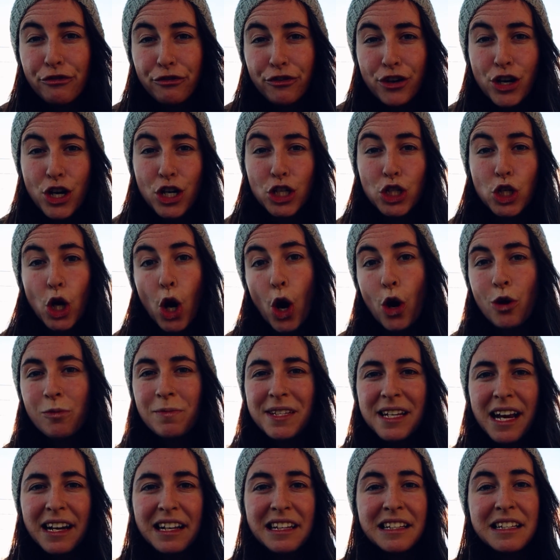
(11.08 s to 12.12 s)
first
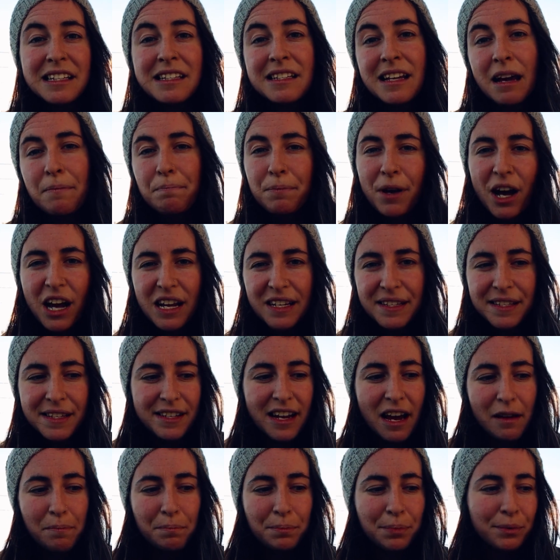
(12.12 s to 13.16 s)
homesteading
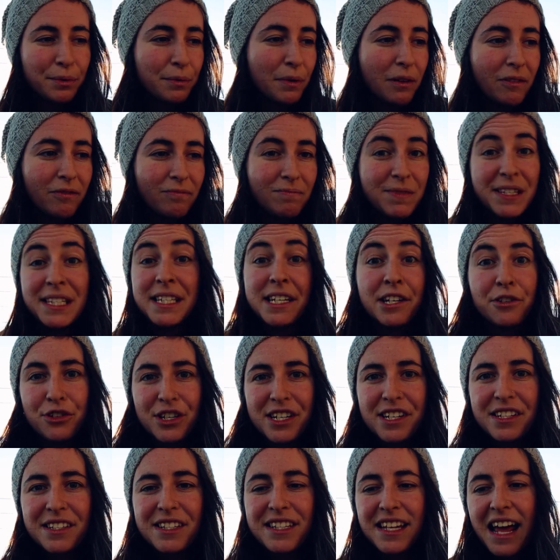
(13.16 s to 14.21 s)
step-by-step
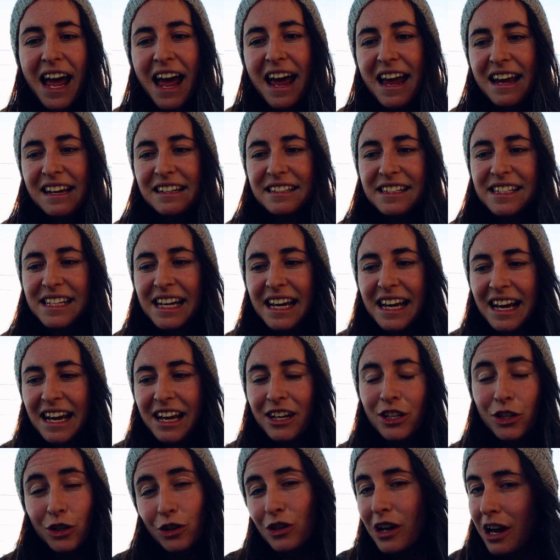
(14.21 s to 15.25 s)
series, and
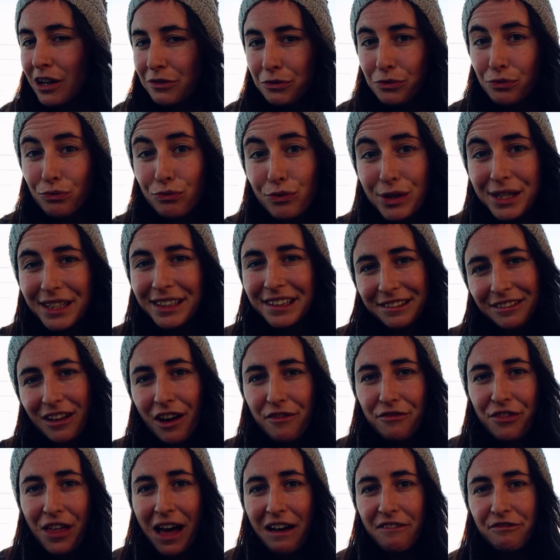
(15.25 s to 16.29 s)
you guys really
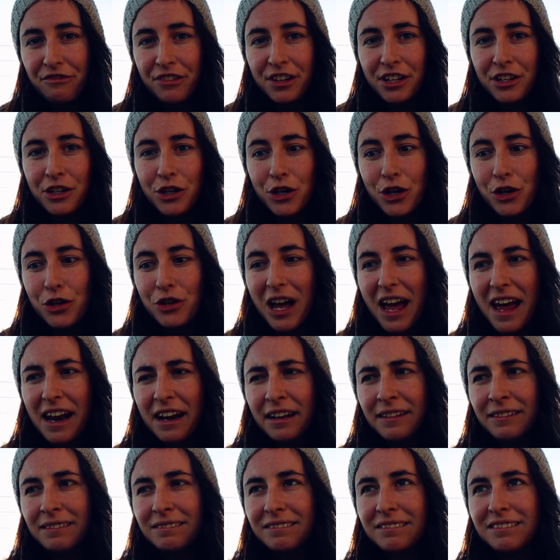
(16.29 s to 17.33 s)
loved that video,
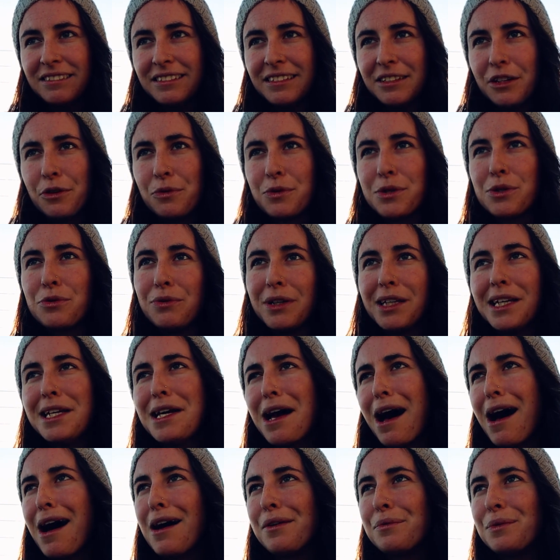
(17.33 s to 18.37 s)
and it was a really
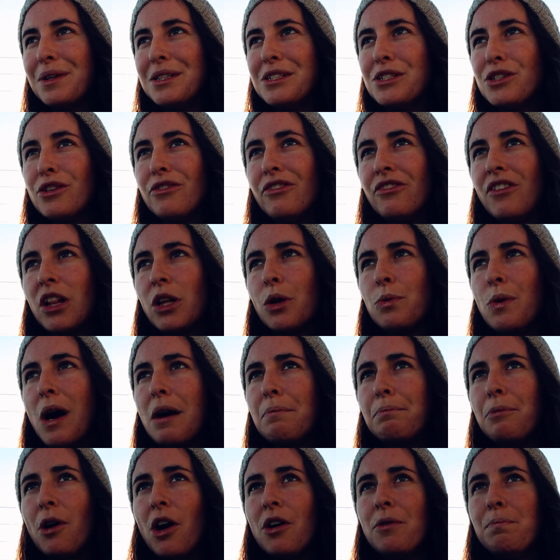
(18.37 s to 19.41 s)
hard one to follow
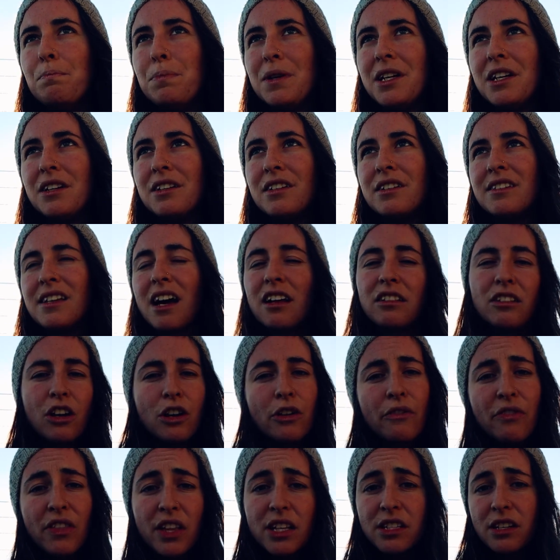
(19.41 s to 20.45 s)
up on because a lot
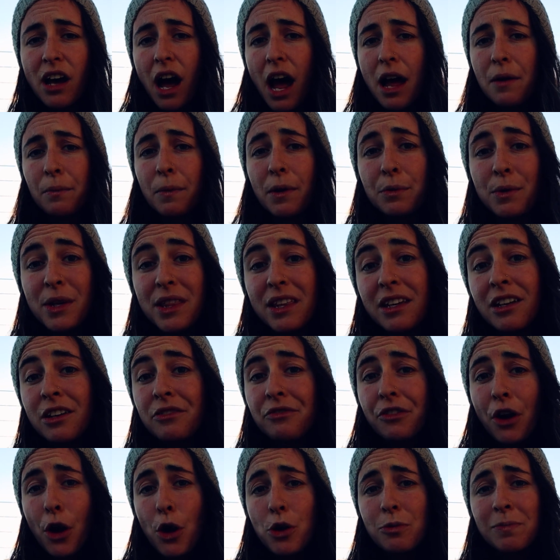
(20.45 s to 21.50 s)
of the time when we think
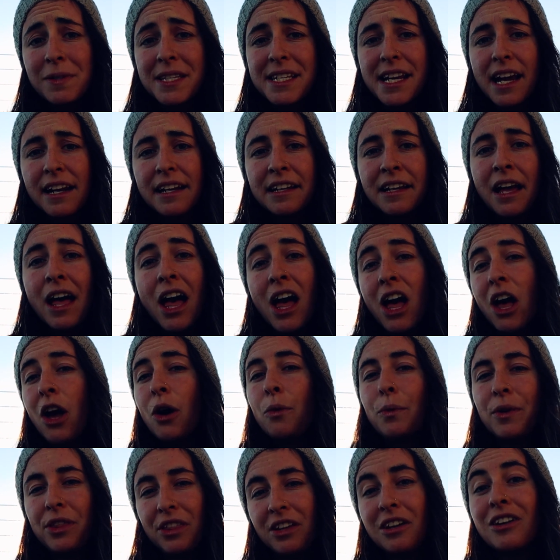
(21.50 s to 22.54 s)
of homesteading,
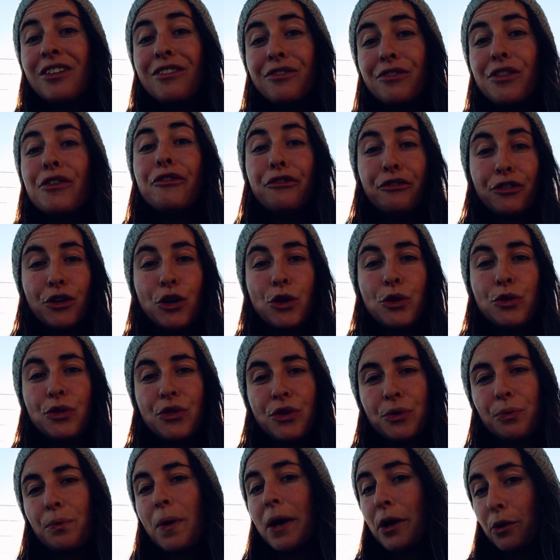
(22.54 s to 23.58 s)
we think of the food
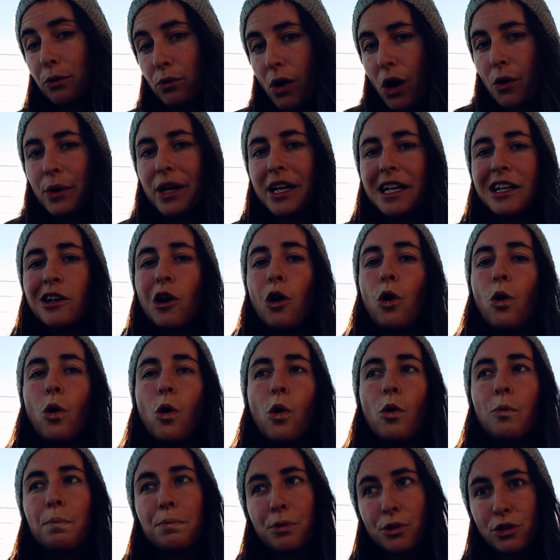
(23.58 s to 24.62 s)
that we're growing
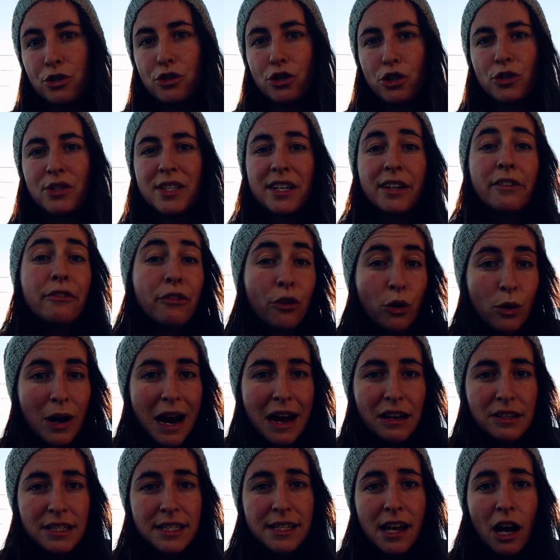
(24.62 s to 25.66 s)
or producing for
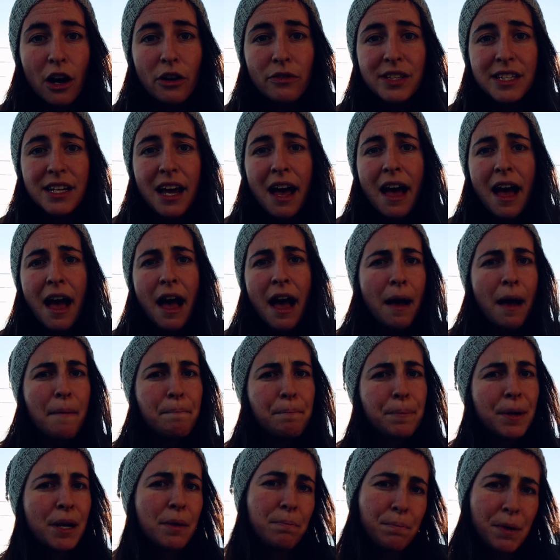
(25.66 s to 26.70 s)
ourselves.
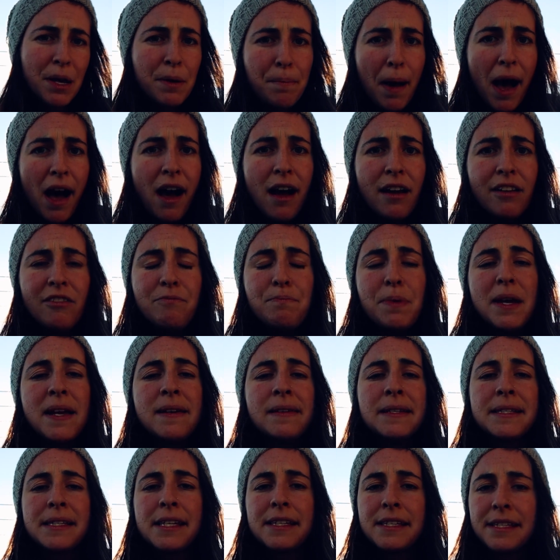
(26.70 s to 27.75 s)
But a big part of
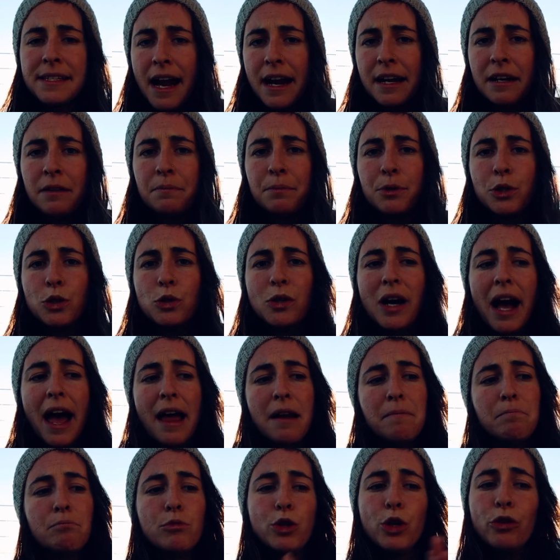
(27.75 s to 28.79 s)
being sustainable
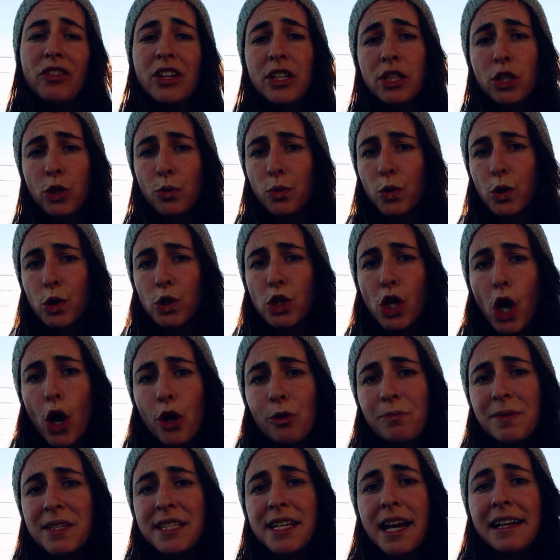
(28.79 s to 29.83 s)
and moving towards
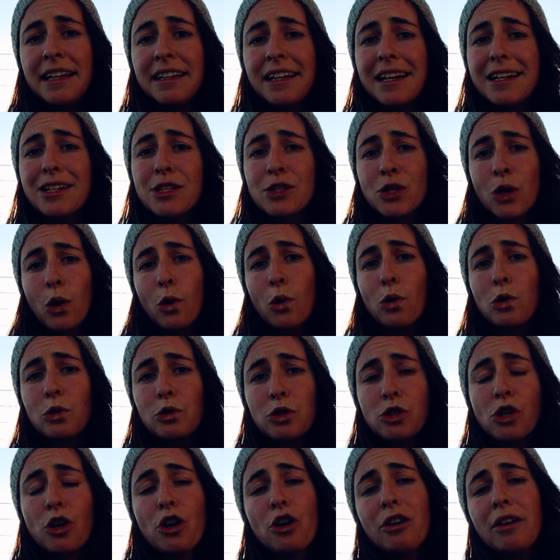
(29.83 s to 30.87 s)
homesteading is
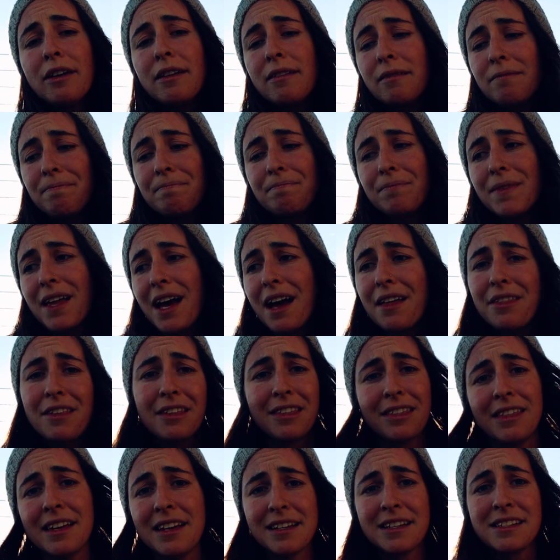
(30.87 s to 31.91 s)
also other
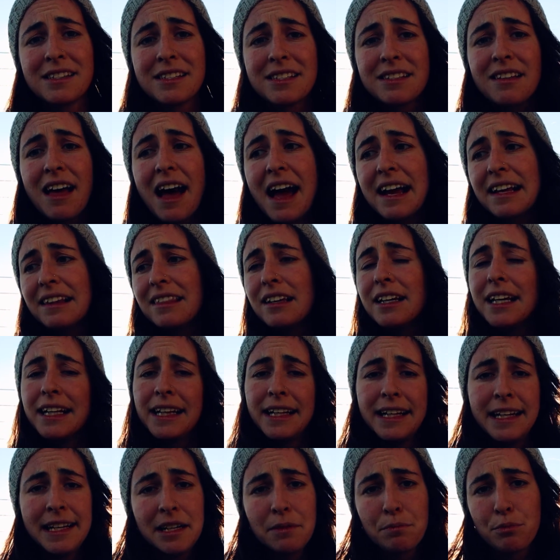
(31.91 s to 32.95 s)
things like the
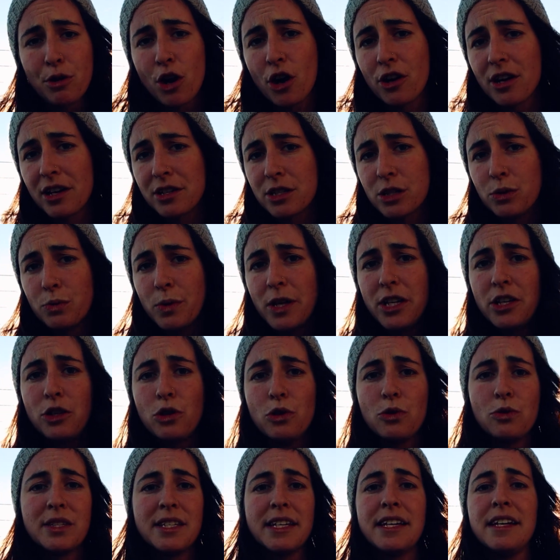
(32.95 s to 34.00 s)
cleaning products we're
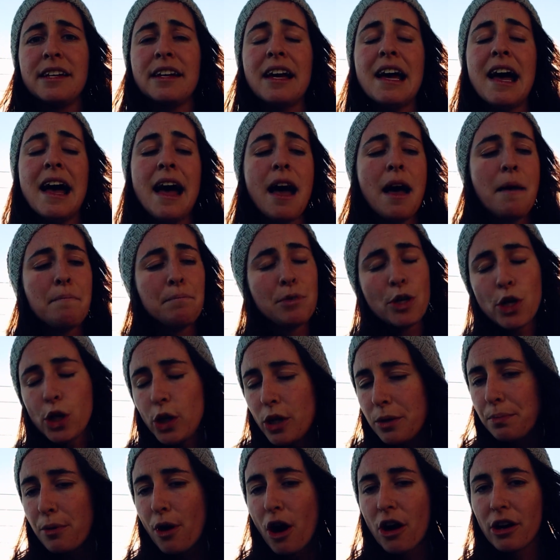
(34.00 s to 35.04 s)
using,
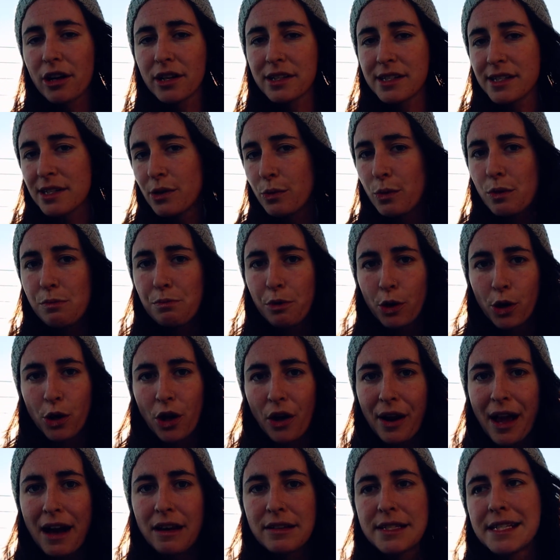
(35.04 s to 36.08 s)
beauty products that we put
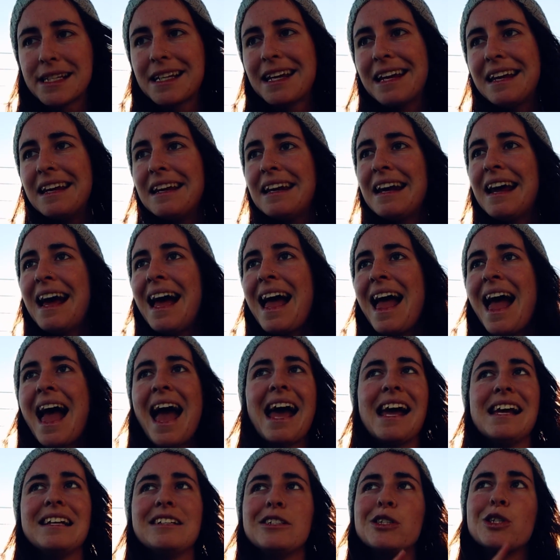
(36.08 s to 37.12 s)
on our skin,
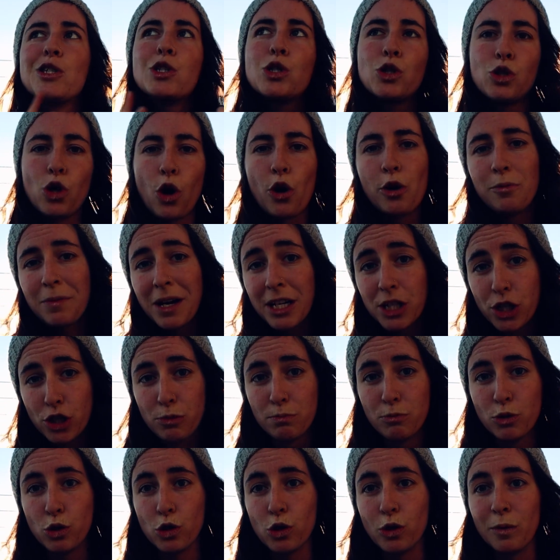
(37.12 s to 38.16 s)
and so much
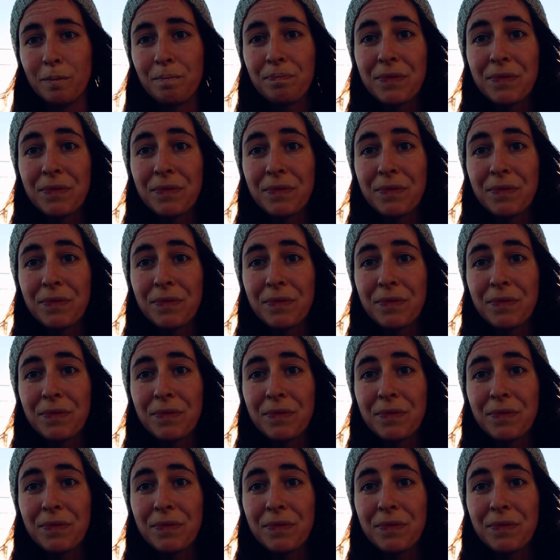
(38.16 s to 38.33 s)
more.